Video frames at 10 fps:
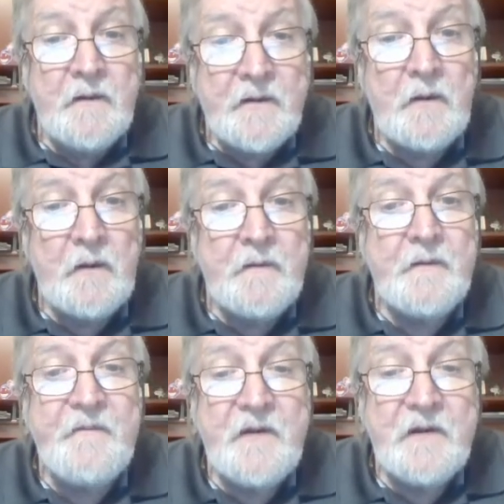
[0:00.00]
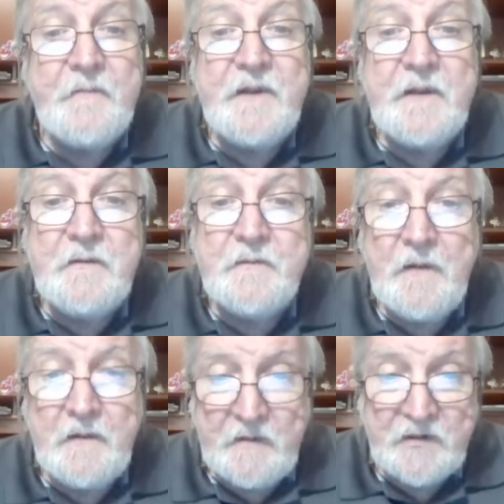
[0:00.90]
So, if you're going to be
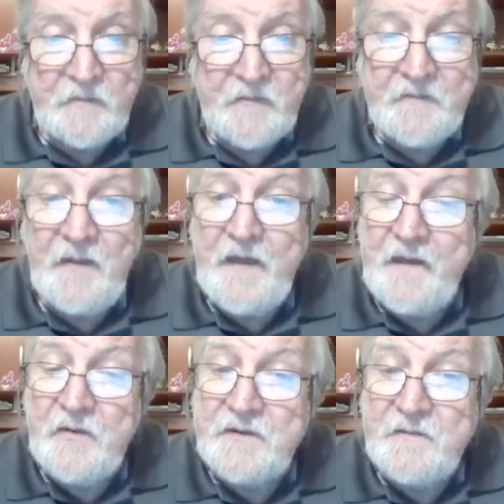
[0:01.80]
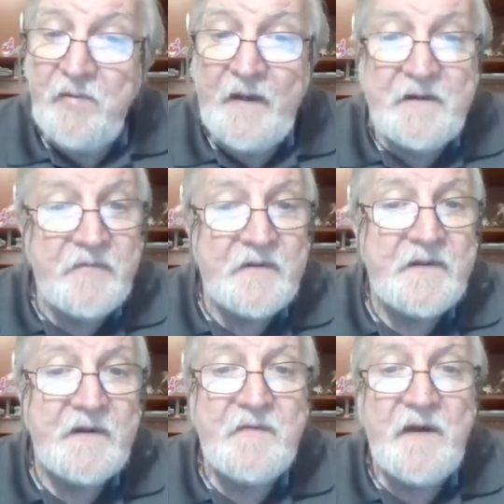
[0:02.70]
an interpretive planner and you're planning for
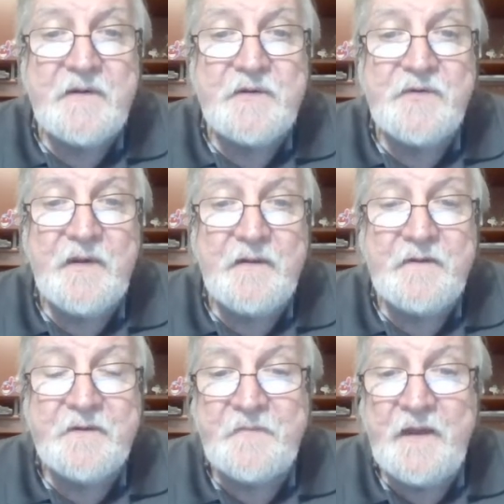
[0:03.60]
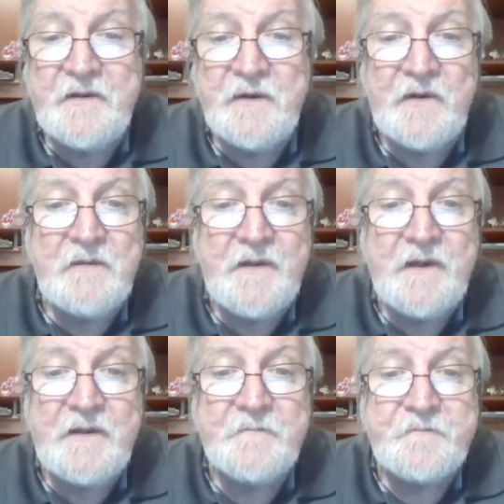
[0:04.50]
self-guided trails and you're
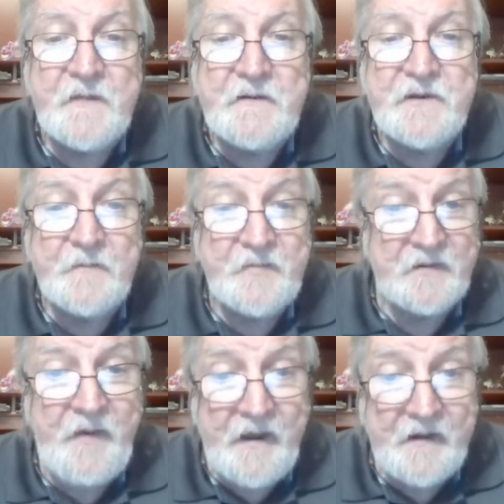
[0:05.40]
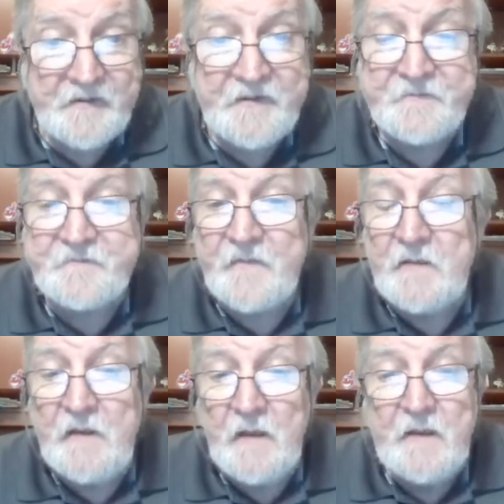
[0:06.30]
recommending interpretive panels,
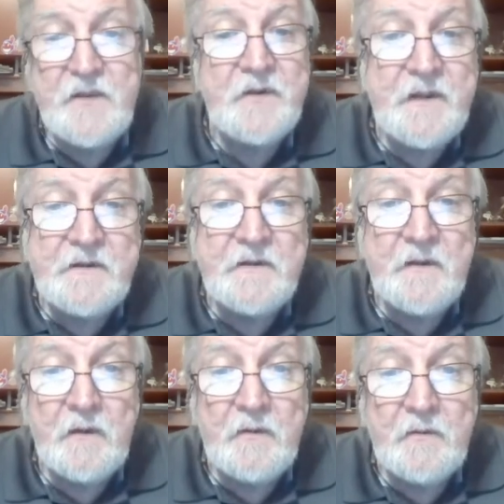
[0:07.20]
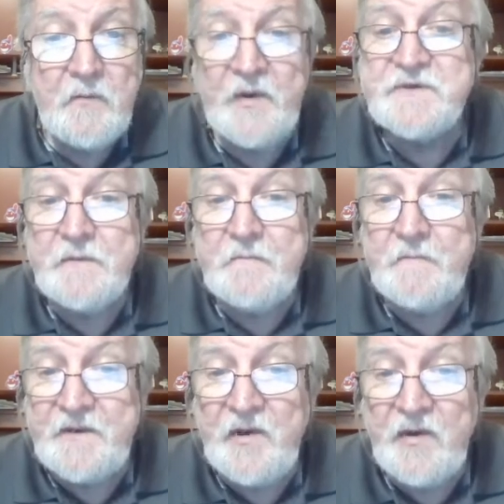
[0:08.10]
you need to know which
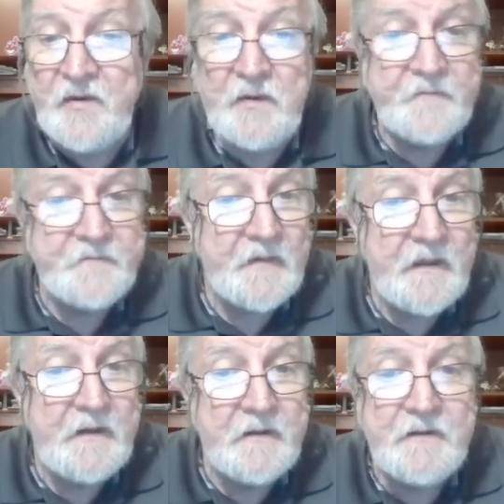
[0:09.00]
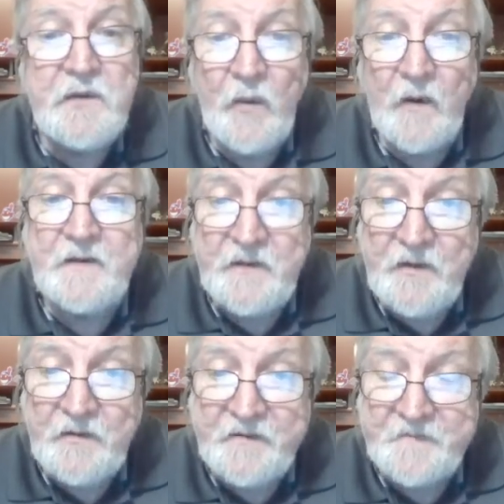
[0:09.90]
material it is you want to
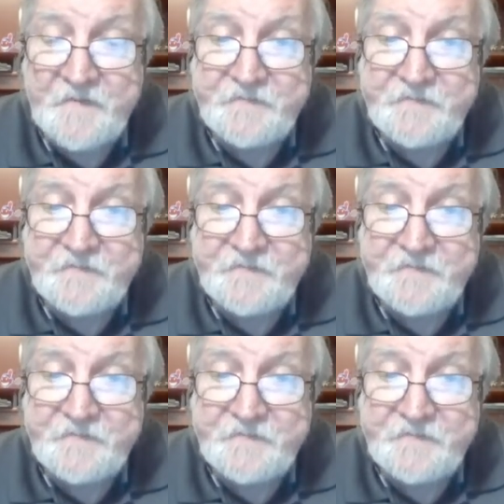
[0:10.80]
use.